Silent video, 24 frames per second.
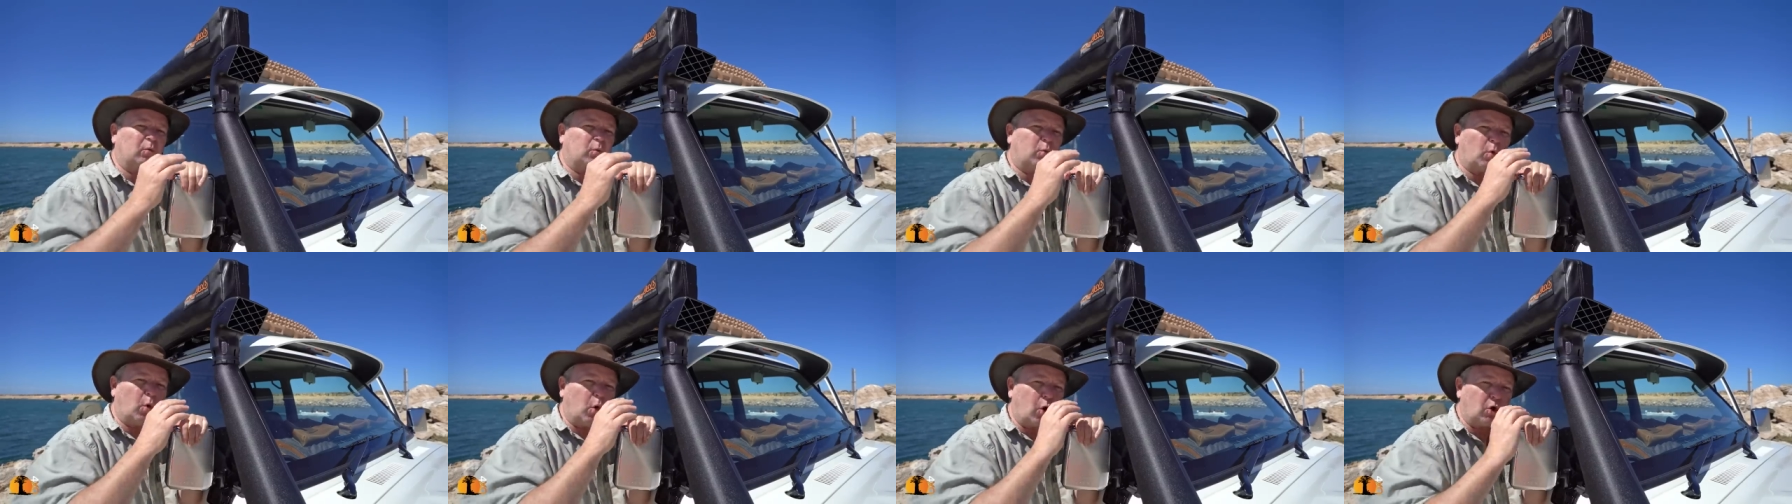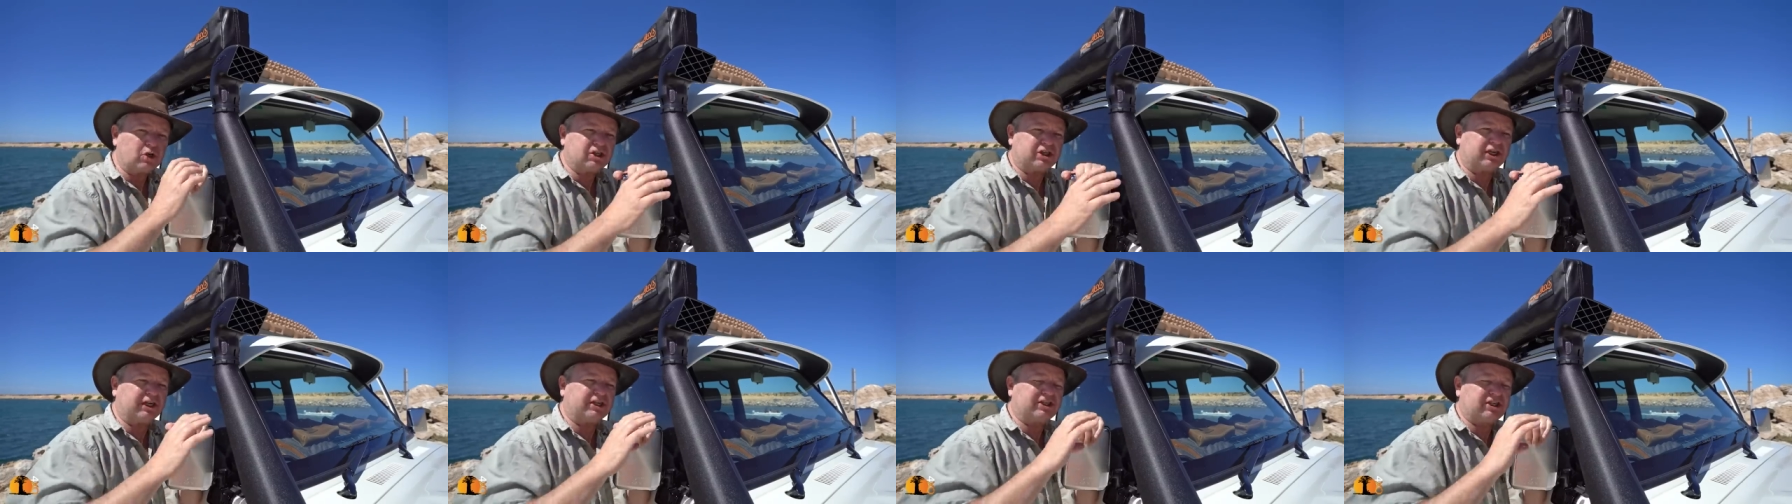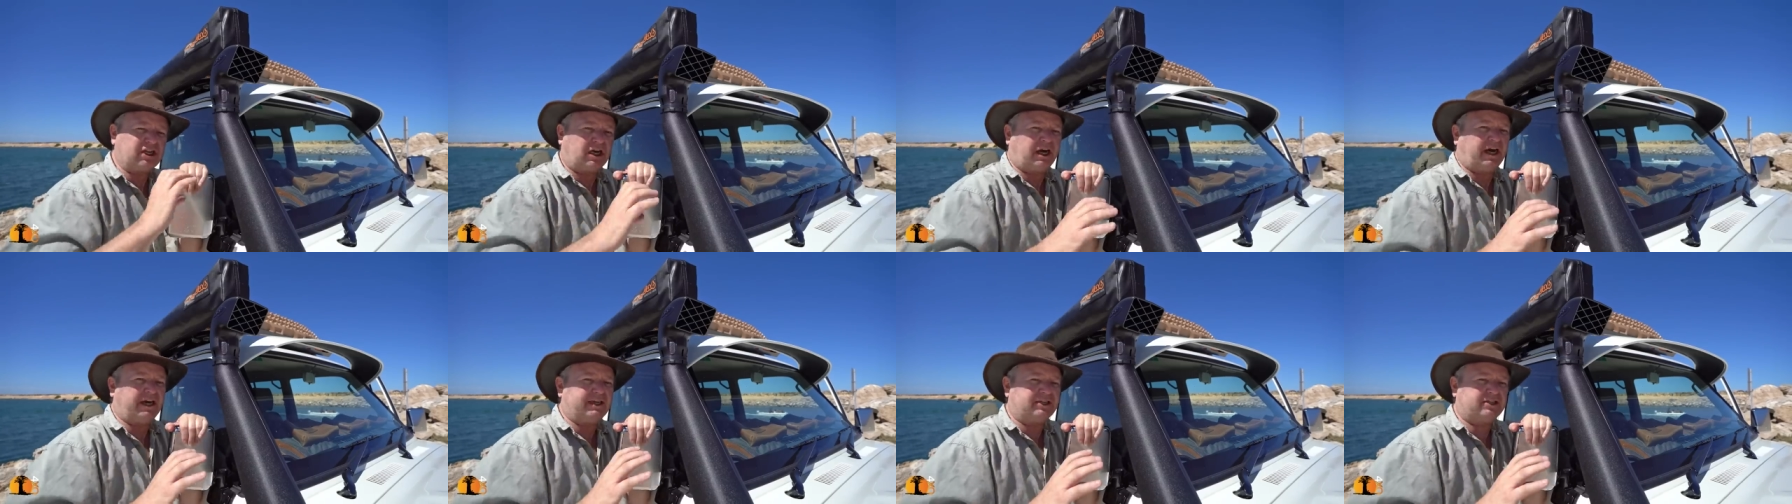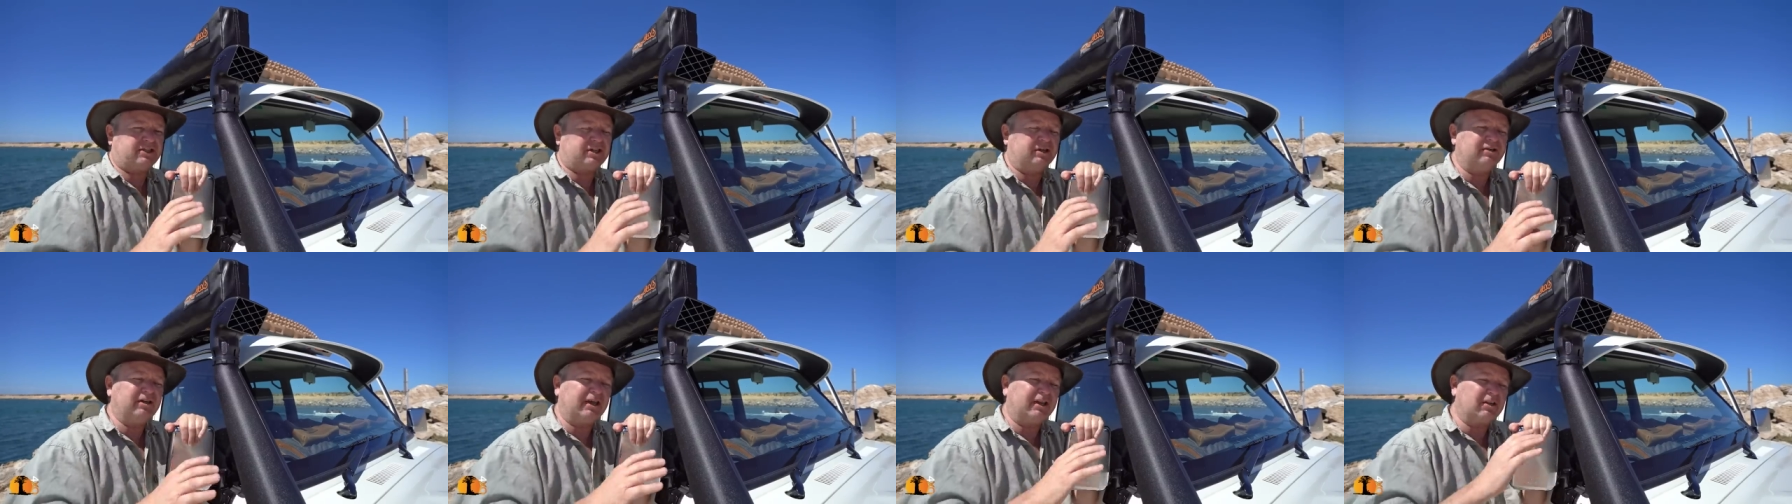watertight.
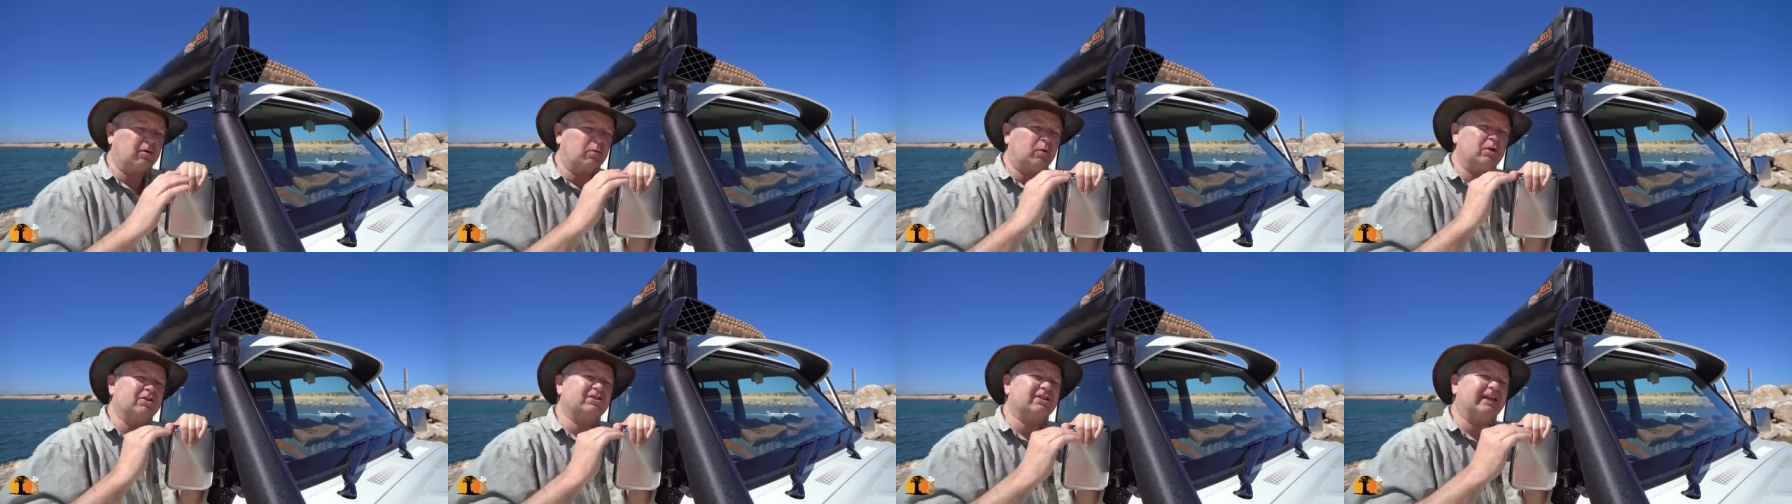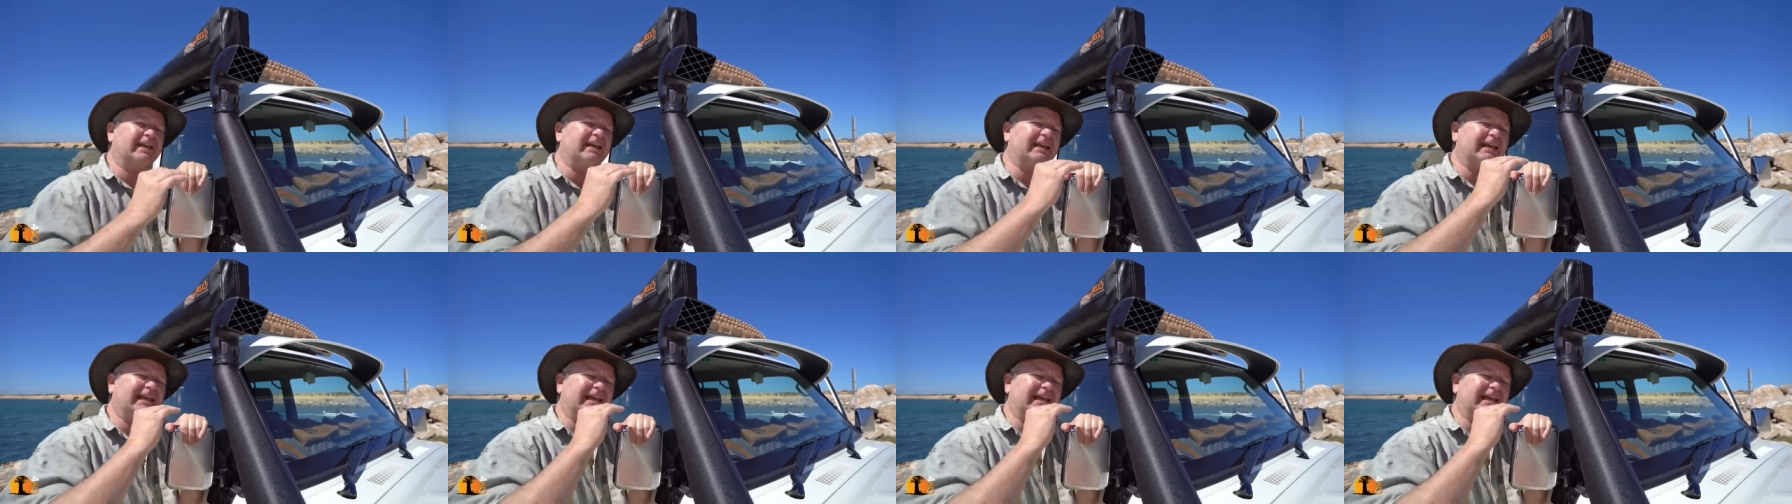So in other words, they